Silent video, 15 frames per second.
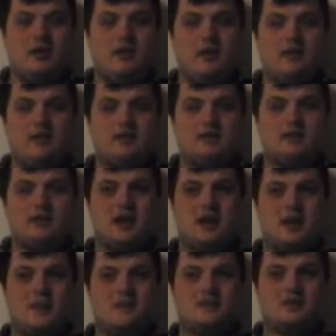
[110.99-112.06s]
this
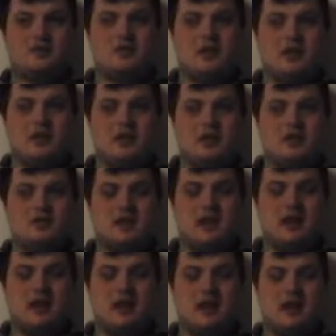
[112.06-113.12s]
episode is
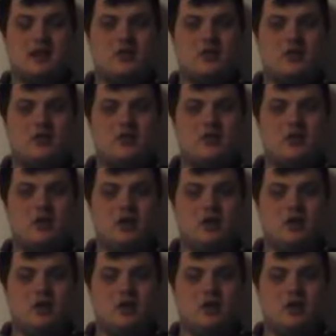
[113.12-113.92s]
accurate